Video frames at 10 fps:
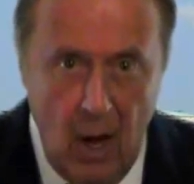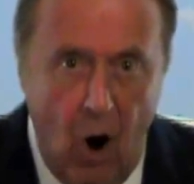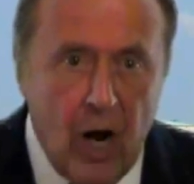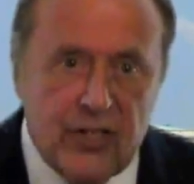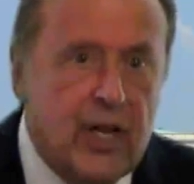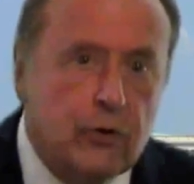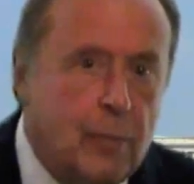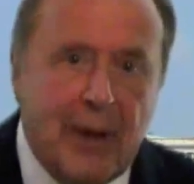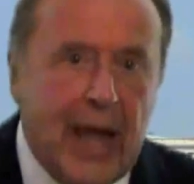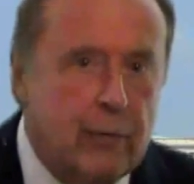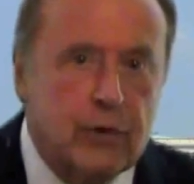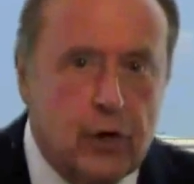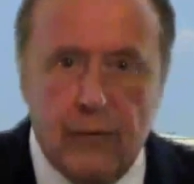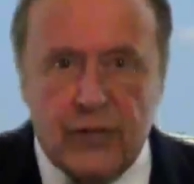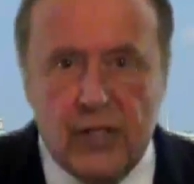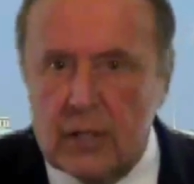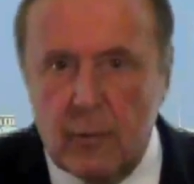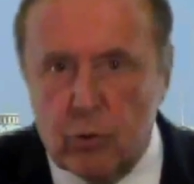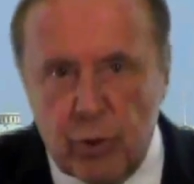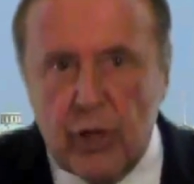Our central bank reserve system
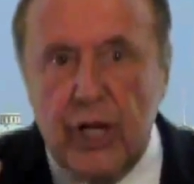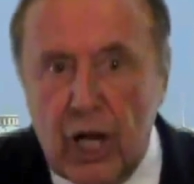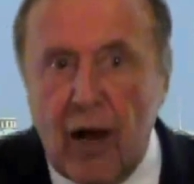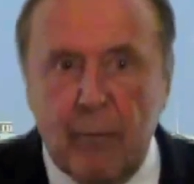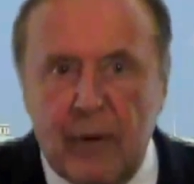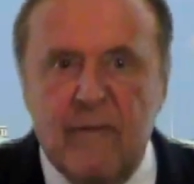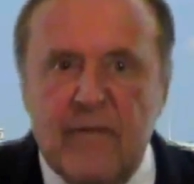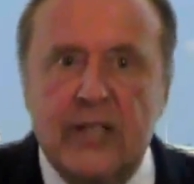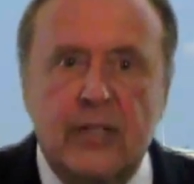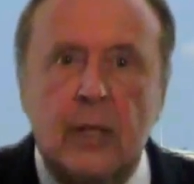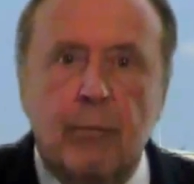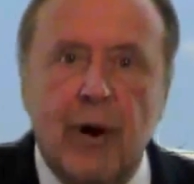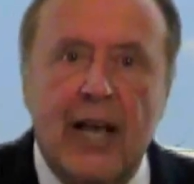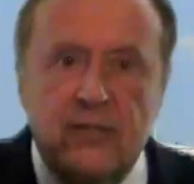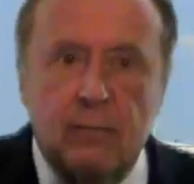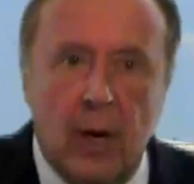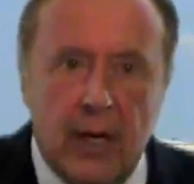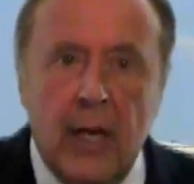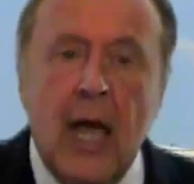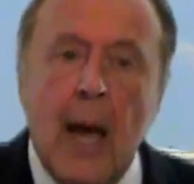is really government fixing the price of
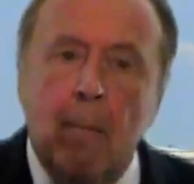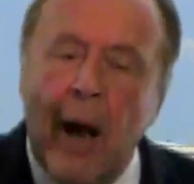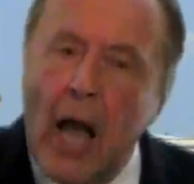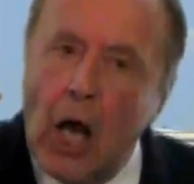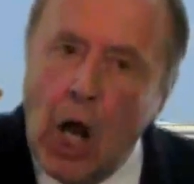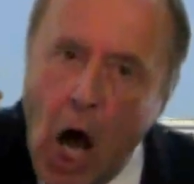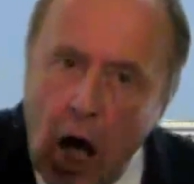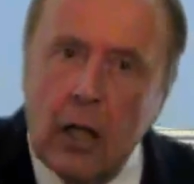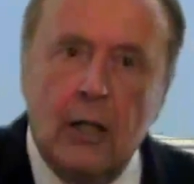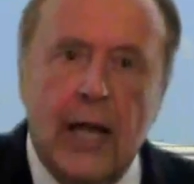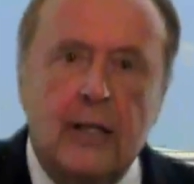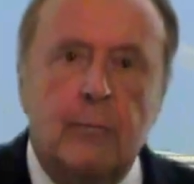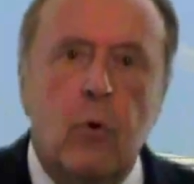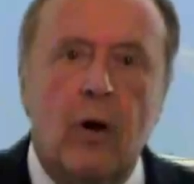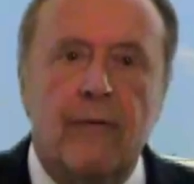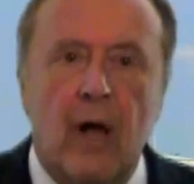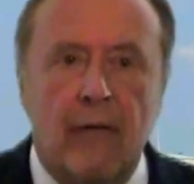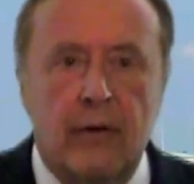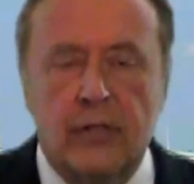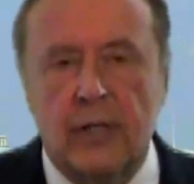money by an unelected board of
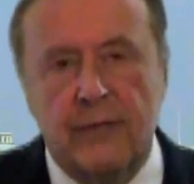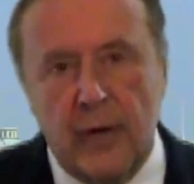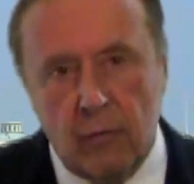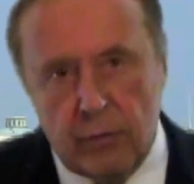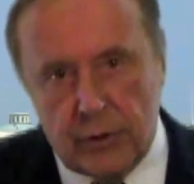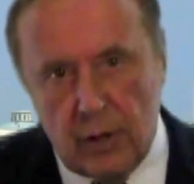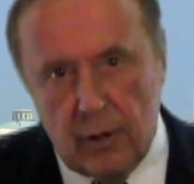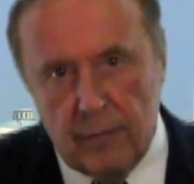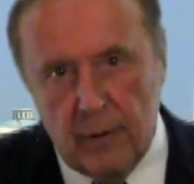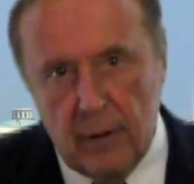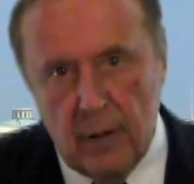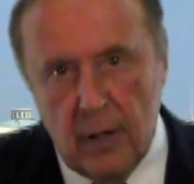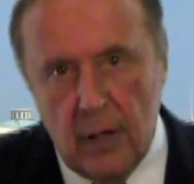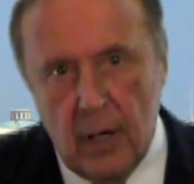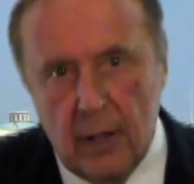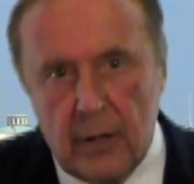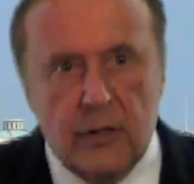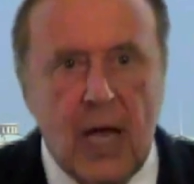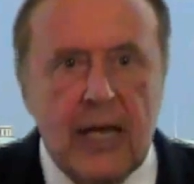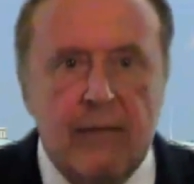governors at the Federal Reserve. There's
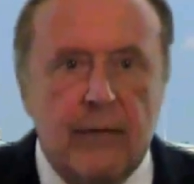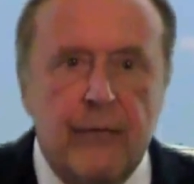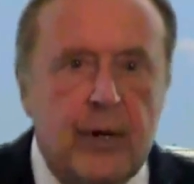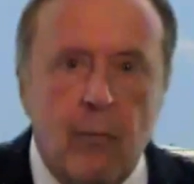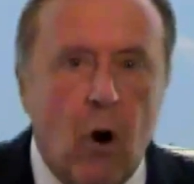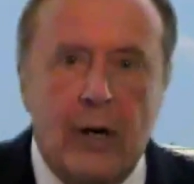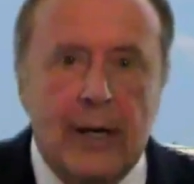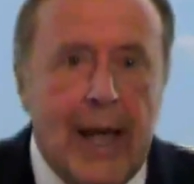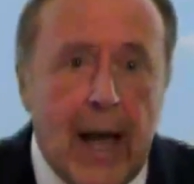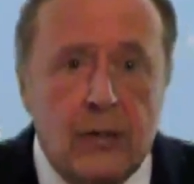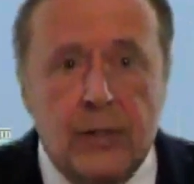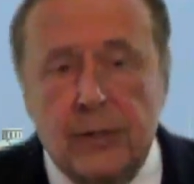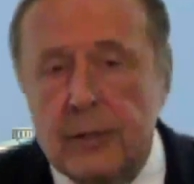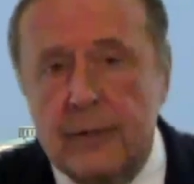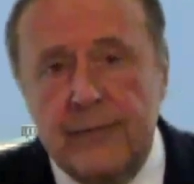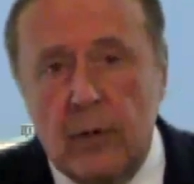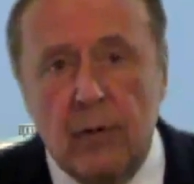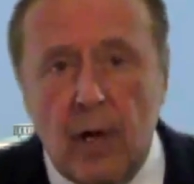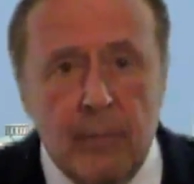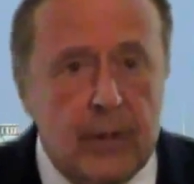not even a free market in housing, since the federal
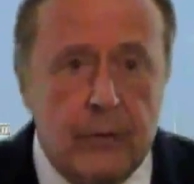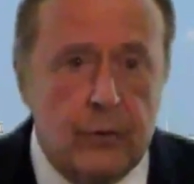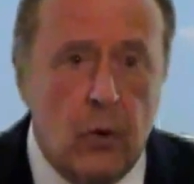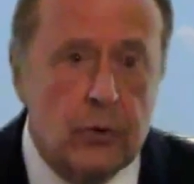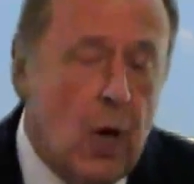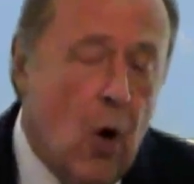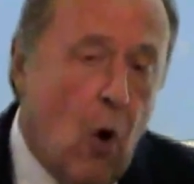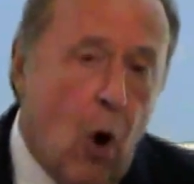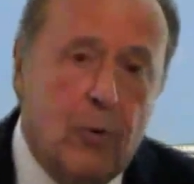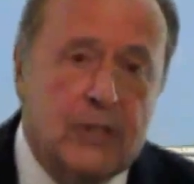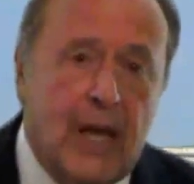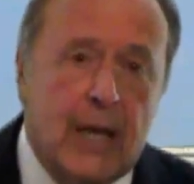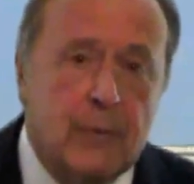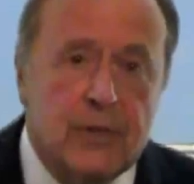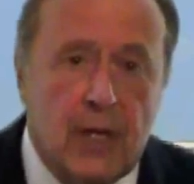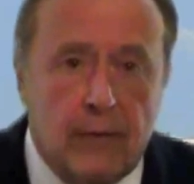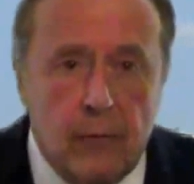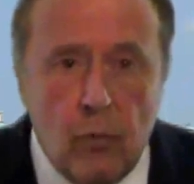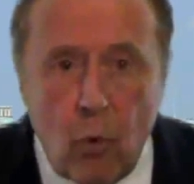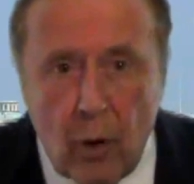government controls almost 90% of
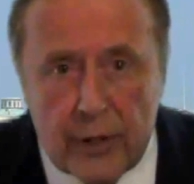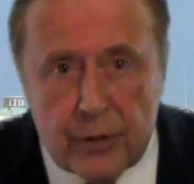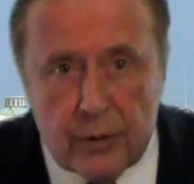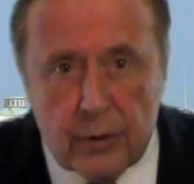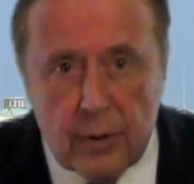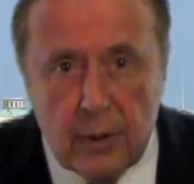new mortgages.